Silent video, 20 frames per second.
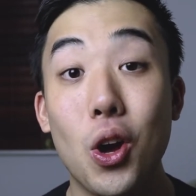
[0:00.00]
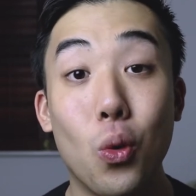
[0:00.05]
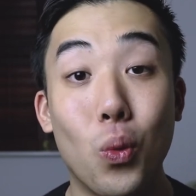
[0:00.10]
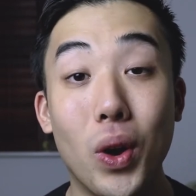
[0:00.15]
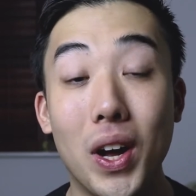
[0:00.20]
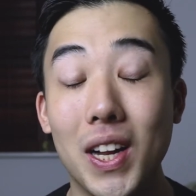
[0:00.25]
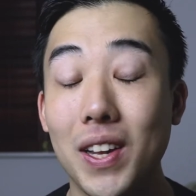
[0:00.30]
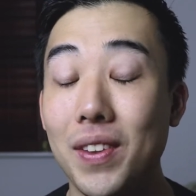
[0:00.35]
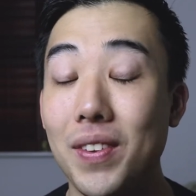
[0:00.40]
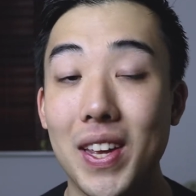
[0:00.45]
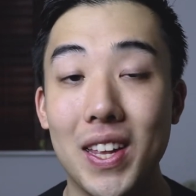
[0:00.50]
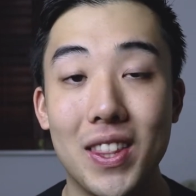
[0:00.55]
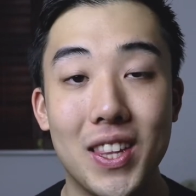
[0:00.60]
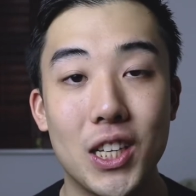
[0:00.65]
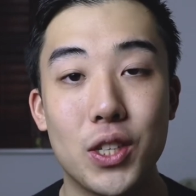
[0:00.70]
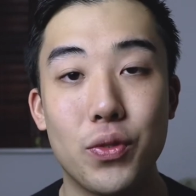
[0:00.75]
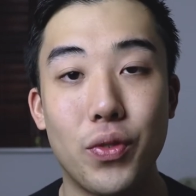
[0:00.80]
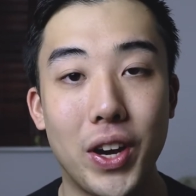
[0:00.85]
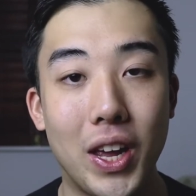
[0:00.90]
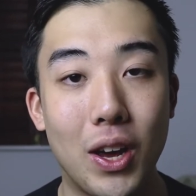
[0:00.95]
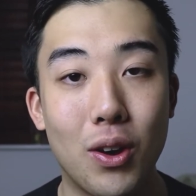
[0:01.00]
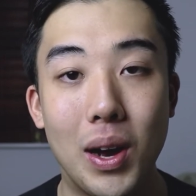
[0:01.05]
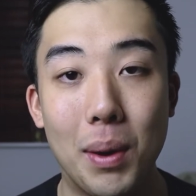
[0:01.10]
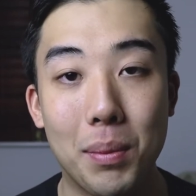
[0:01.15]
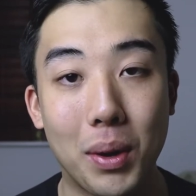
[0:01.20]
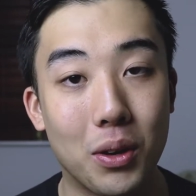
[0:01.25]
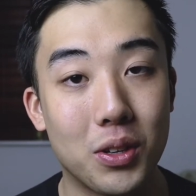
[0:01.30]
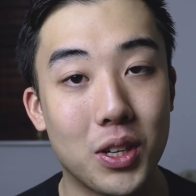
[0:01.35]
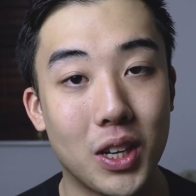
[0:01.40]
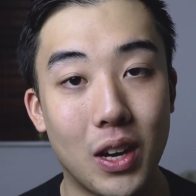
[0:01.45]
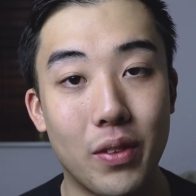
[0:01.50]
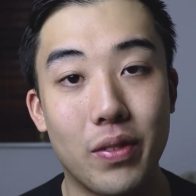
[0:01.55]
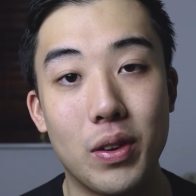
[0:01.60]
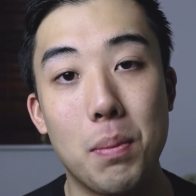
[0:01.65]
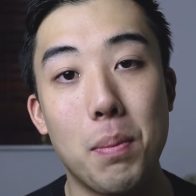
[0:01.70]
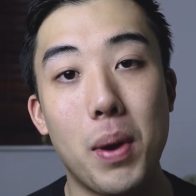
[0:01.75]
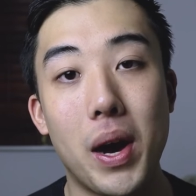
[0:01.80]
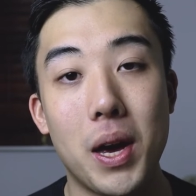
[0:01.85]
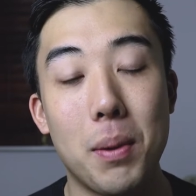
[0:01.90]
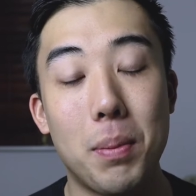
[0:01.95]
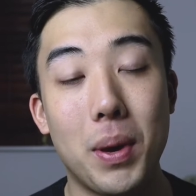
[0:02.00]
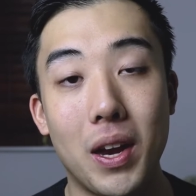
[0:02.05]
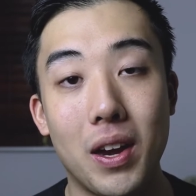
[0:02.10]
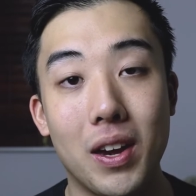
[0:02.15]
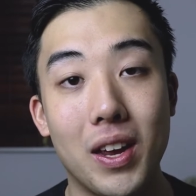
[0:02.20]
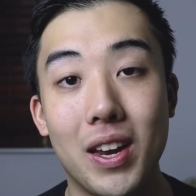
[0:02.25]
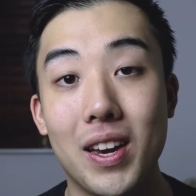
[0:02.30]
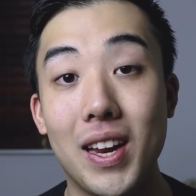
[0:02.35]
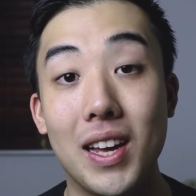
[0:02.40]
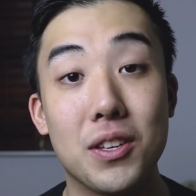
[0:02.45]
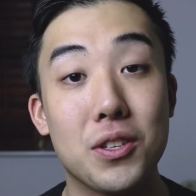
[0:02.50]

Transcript: Well, in this video, I'm going to give you my opinion